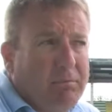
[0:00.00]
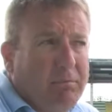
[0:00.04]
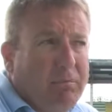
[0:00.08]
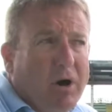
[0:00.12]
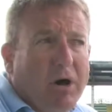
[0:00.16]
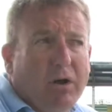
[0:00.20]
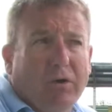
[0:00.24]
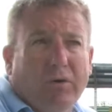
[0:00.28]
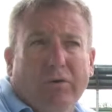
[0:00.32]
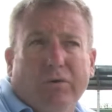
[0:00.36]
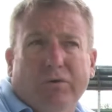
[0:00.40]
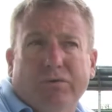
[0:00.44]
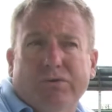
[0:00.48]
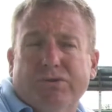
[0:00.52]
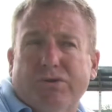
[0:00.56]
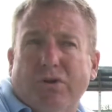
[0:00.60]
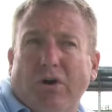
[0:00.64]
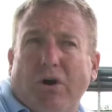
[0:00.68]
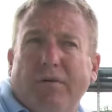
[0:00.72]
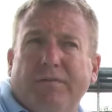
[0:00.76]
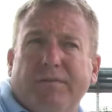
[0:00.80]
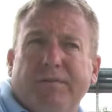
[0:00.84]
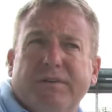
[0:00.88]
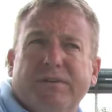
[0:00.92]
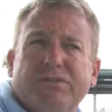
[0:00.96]
bottlenose
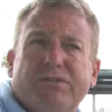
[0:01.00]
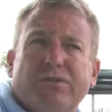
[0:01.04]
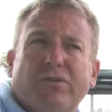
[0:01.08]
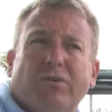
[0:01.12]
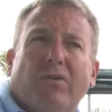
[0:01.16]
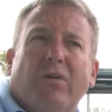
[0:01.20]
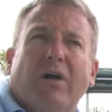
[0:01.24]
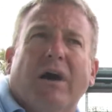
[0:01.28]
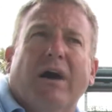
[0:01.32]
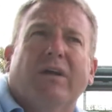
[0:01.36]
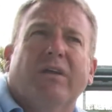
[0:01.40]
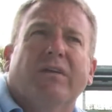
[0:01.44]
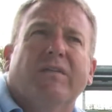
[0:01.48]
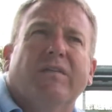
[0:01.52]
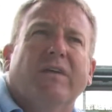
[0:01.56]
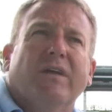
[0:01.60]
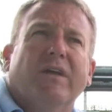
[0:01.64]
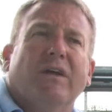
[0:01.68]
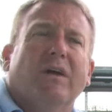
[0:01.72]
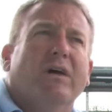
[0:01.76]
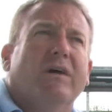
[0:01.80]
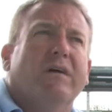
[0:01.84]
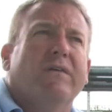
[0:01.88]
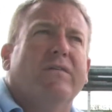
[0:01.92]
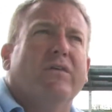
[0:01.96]
dolphins that are out in
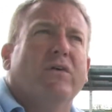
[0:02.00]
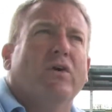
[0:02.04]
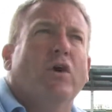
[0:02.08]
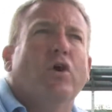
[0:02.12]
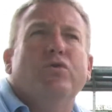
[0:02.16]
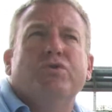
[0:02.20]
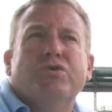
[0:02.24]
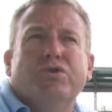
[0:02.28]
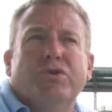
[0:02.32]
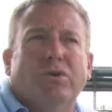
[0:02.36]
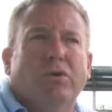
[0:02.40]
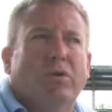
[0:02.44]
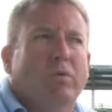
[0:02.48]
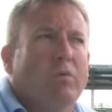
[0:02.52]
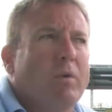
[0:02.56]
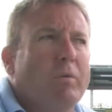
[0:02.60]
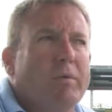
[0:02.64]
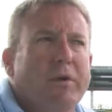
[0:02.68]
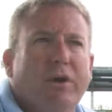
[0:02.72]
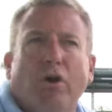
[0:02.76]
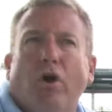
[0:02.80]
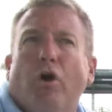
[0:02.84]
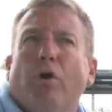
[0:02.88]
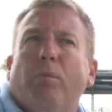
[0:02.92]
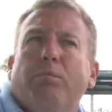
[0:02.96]
the ocean, or what
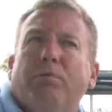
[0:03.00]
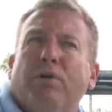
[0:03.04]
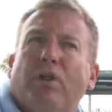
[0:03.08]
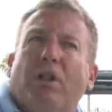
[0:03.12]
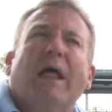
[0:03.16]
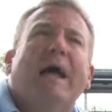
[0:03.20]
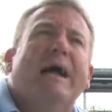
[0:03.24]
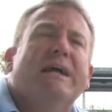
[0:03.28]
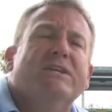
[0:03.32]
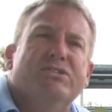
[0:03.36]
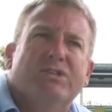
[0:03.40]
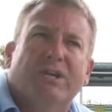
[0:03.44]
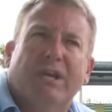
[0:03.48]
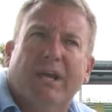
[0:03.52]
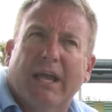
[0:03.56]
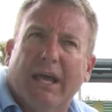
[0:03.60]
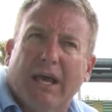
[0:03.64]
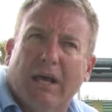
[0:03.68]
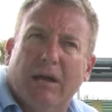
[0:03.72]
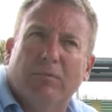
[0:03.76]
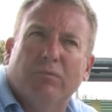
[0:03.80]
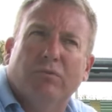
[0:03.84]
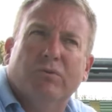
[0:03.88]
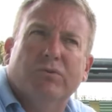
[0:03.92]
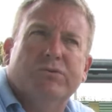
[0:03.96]
we call pelagic
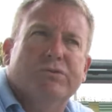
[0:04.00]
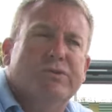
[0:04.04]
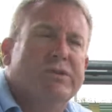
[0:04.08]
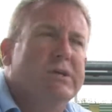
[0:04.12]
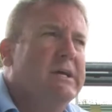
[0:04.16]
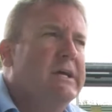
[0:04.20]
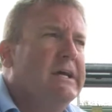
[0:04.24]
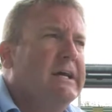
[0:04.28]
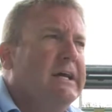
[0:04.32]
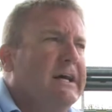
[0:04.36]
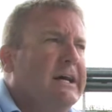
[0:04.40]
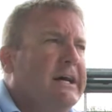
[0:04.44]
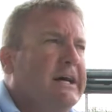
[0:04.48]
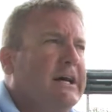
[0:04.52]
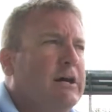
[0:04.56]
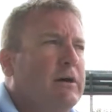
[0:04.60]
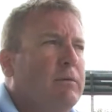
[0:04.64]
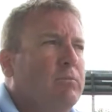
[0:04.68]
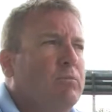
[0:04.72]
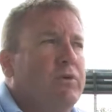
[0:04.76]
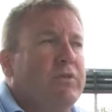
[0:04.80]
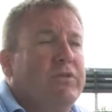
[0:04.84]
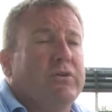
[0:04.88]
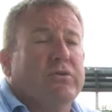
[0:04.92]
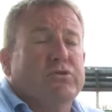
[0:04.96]
animals.
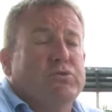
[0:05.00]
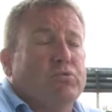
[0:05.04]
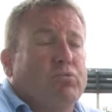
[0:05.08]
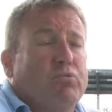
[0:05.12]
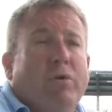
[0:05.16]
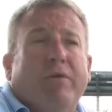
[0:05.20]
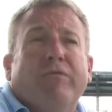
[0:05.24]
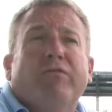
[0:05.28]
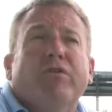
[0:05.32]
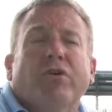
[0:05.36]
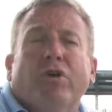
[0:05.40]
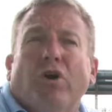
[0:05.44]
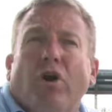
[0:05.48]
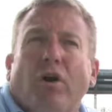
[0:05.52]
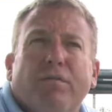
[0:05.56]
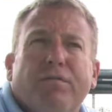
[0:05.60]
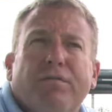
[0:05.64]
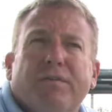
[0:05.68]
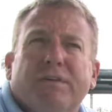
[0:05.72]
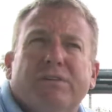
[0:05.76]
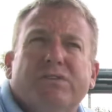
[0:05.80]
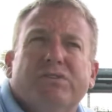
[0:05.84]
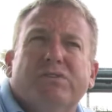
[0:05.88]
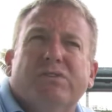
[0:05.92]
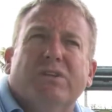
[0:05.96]
Where there's river
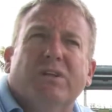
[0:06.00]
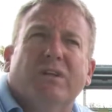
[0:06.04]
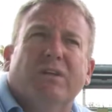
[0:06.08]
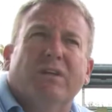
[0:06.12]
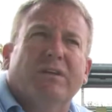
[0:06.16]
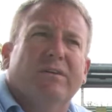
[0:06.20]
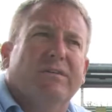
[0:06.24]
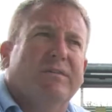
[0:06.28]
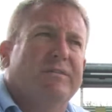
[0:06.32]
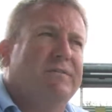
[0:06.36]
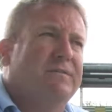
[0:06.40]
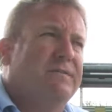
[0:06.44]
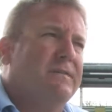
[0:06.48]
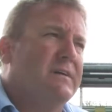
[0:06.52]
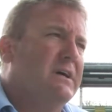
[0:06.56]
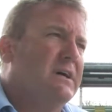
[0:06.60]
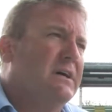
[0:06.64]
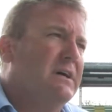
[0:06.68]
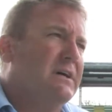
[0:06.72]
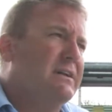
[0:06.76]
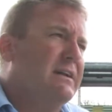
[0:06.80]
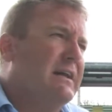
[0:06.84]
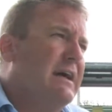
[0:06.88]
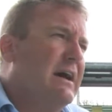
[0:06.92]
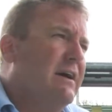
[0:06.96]
dolphins that live
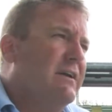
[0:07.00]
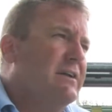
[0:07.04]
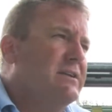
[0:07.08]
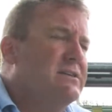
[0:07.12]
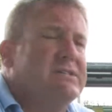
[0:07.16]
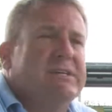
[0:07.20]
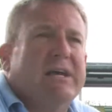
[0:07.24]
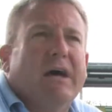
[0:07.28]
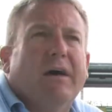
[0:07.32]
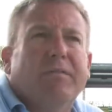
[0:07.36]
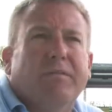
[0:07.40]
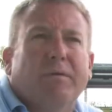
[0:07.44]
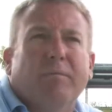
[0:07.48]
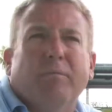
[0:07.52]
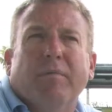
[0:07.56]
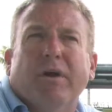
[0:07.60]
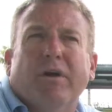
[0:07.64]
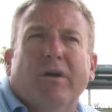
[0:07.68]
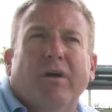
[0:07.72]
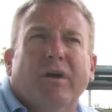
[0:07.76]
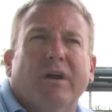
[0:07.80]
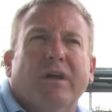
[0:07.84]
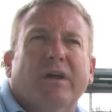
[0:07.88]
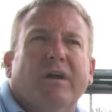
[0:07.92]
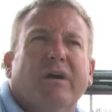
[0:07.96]
down in South
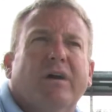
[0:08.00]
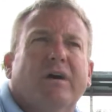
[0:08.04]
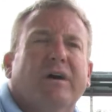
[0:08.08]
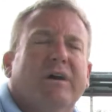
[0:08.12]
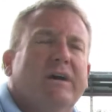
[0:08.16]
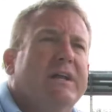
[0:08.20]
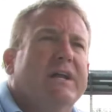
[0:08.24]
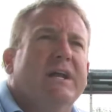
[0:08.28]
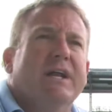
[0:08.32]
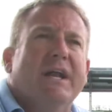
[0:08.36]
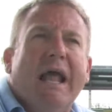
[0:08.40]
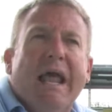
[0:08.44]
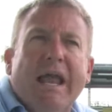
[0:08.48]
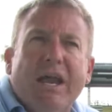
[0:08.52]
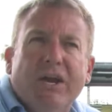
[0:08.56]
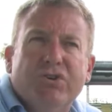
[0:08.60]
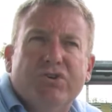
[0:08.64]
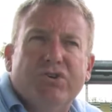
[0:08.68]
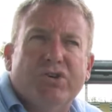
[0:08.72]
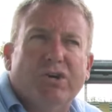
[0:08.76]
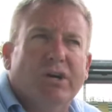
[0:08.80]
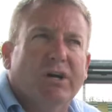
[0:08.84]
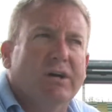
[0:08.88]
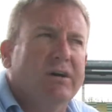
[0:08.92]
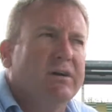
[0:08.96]
America and in
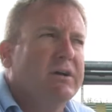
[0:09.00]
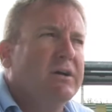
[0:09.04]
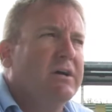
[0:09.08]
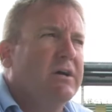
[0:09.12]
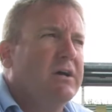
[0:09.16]
Asia.